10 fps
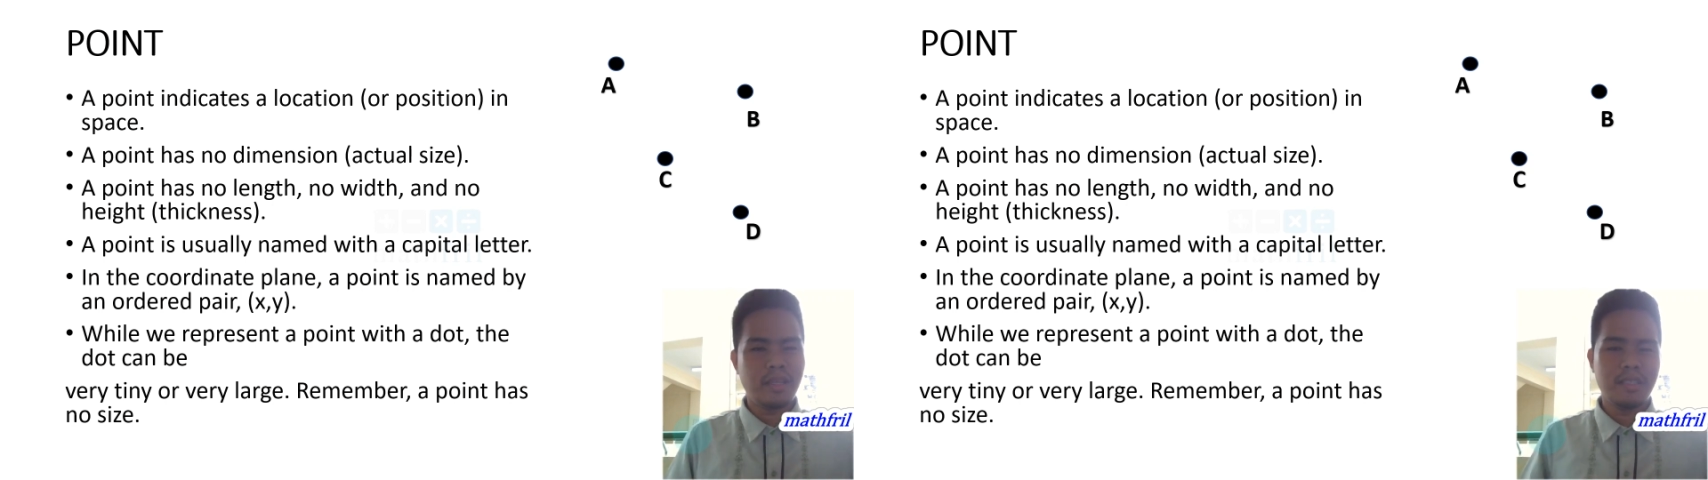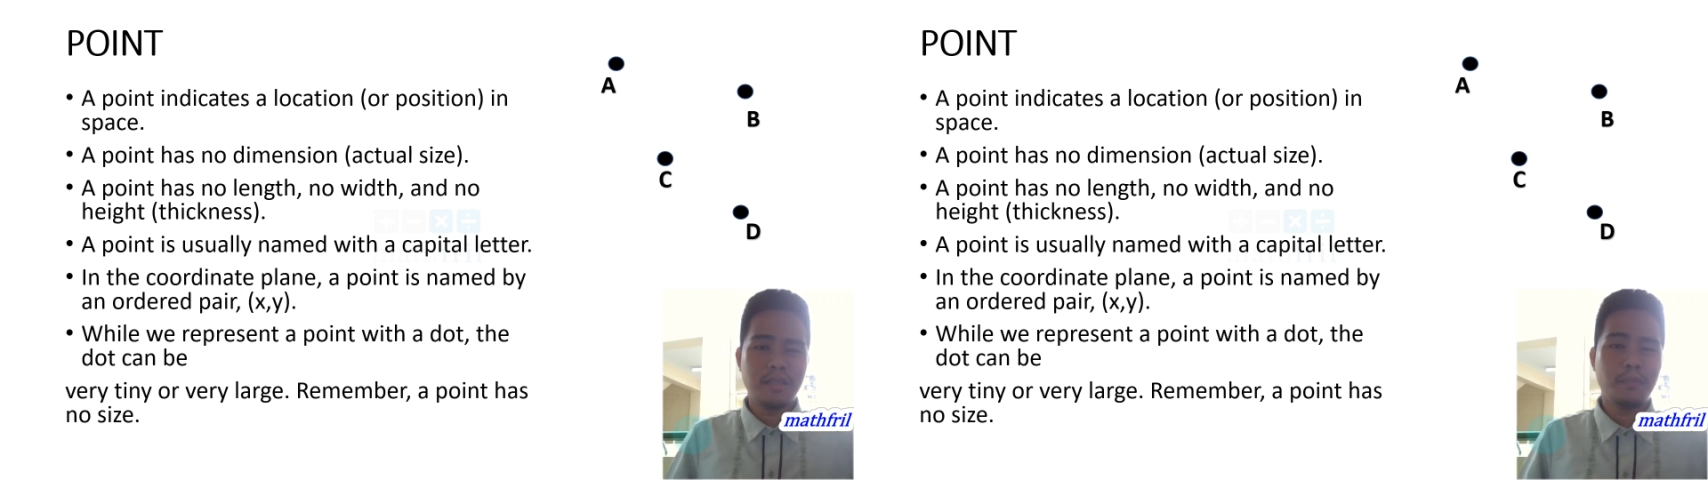
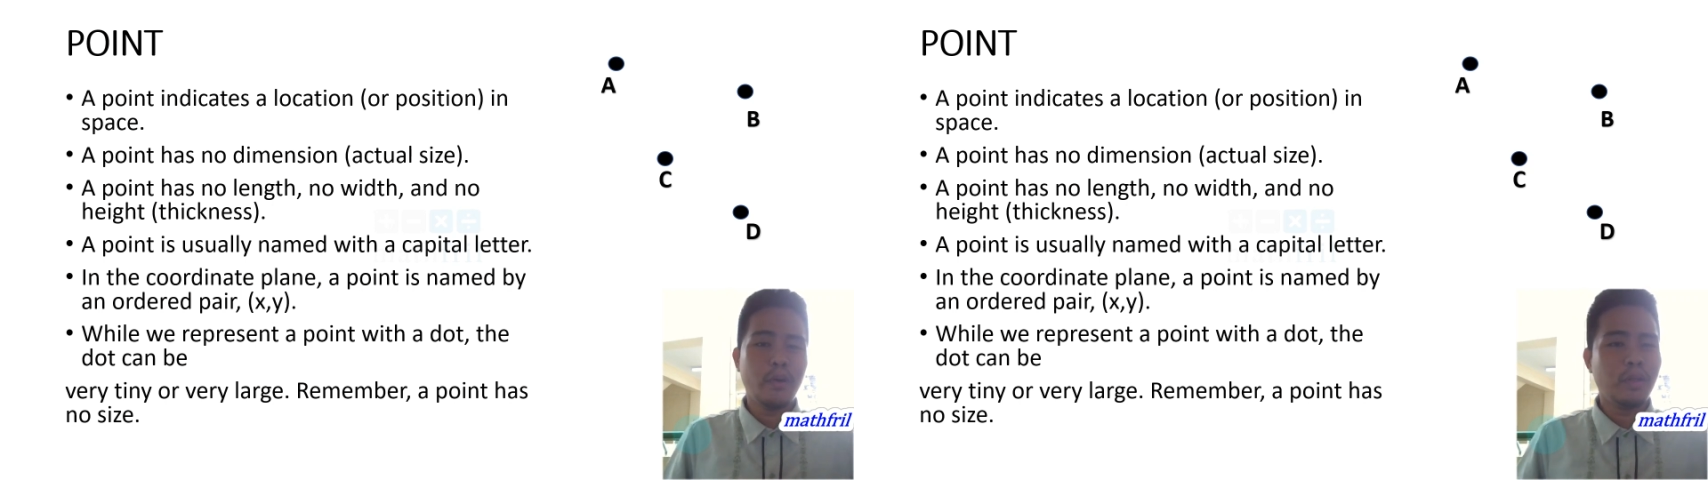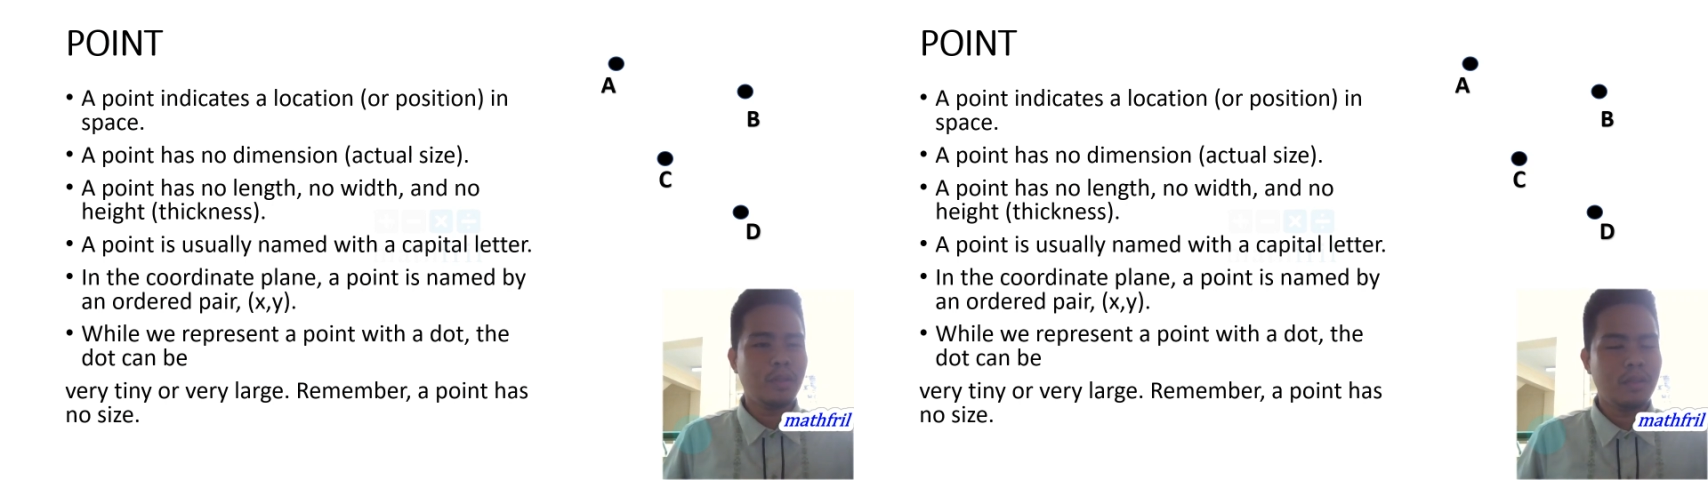is a
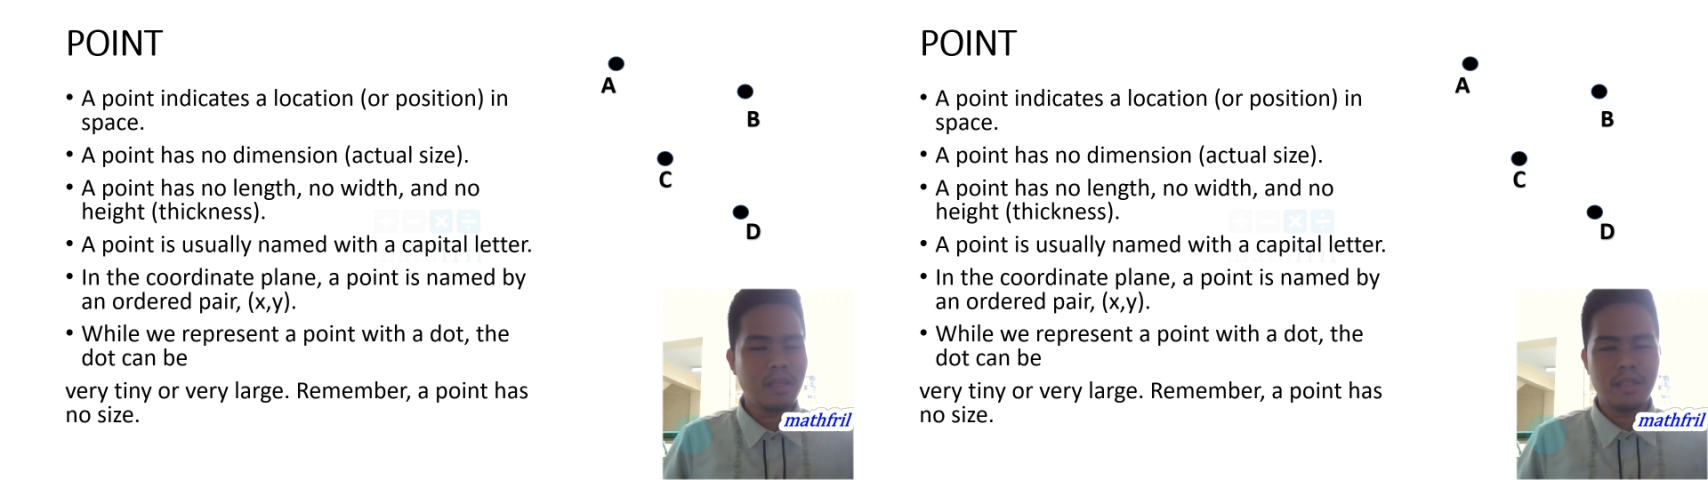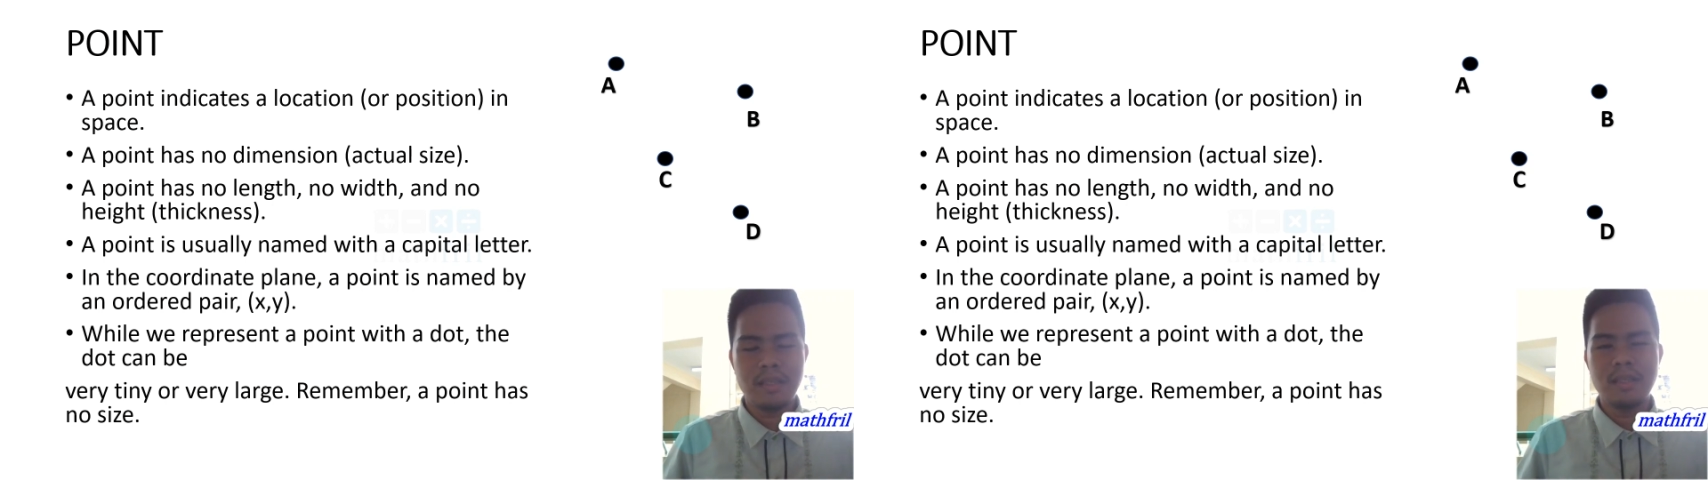point
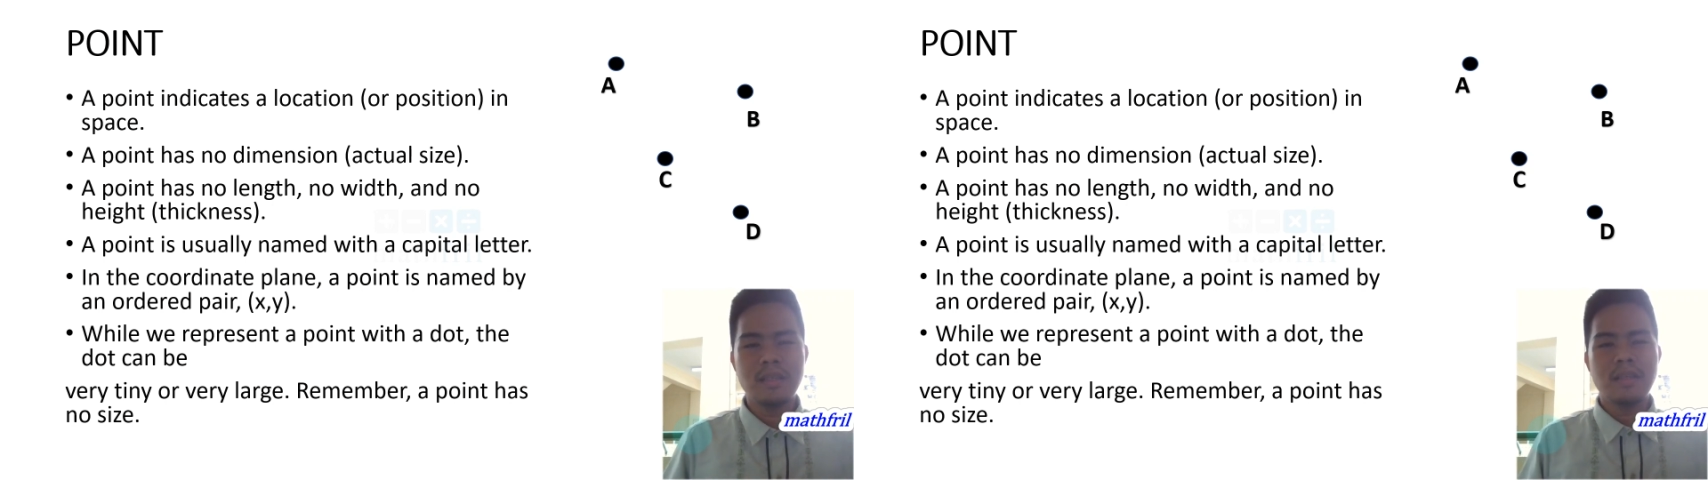already.